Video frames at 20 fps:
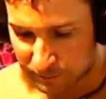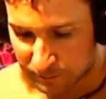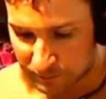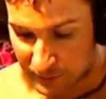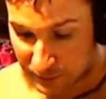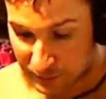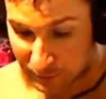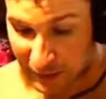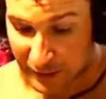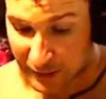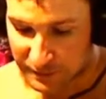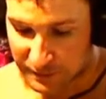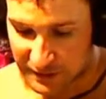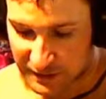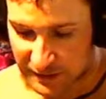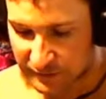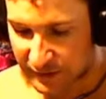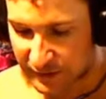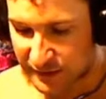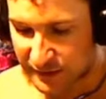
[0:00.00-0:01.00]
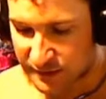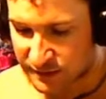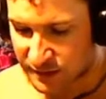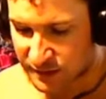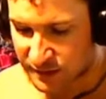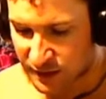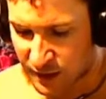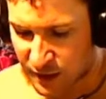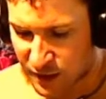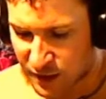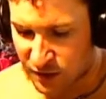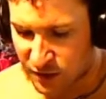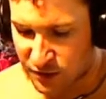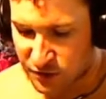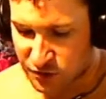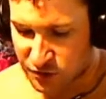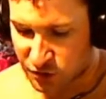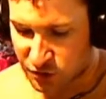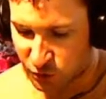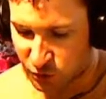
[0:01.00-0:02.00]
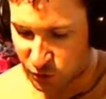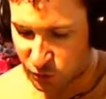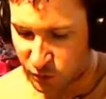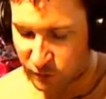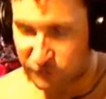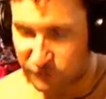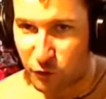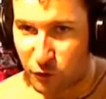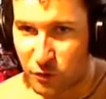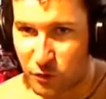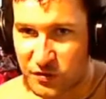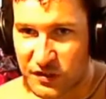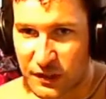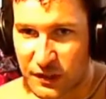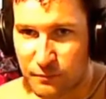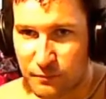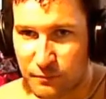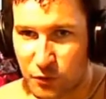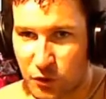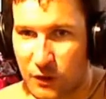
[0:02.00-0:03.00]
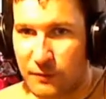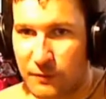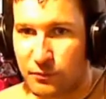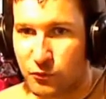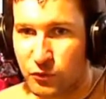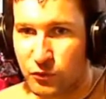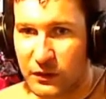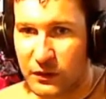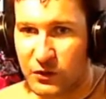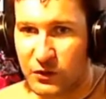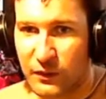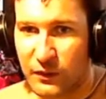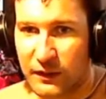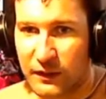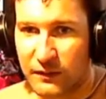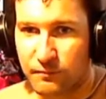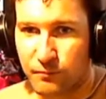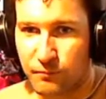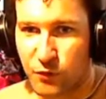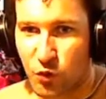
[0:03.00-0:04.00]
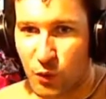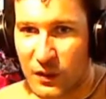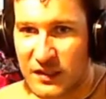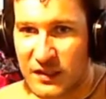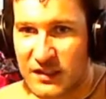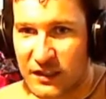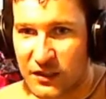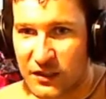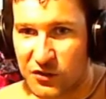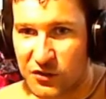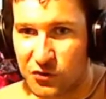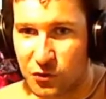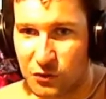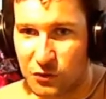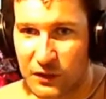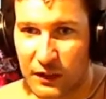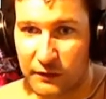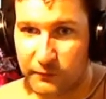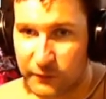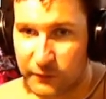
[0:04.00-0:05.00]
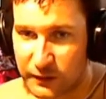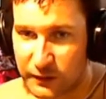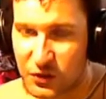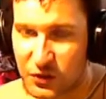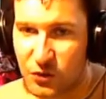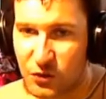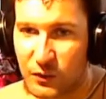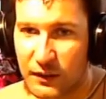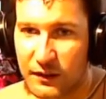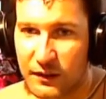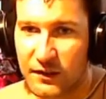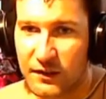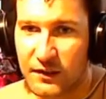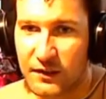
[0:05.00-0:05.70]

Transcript: In my opinion, that is. So, 4-second boot up really quick, 20-second cooldown really quick,